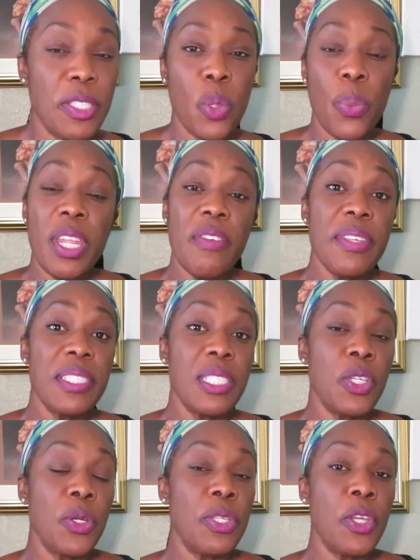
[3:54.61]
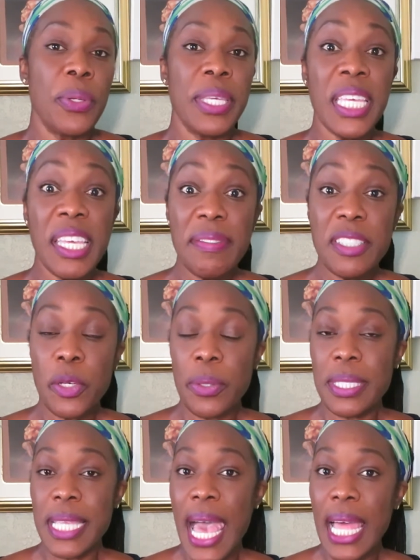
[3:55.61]
So whatever your gifts
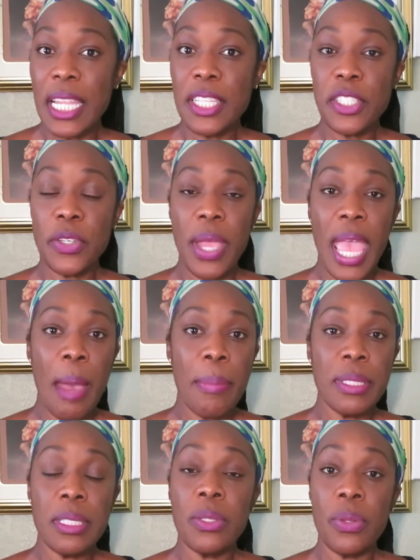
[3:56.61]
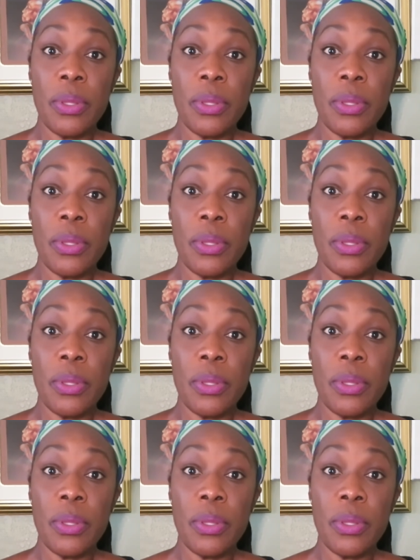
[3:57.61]
or talents or hobbies,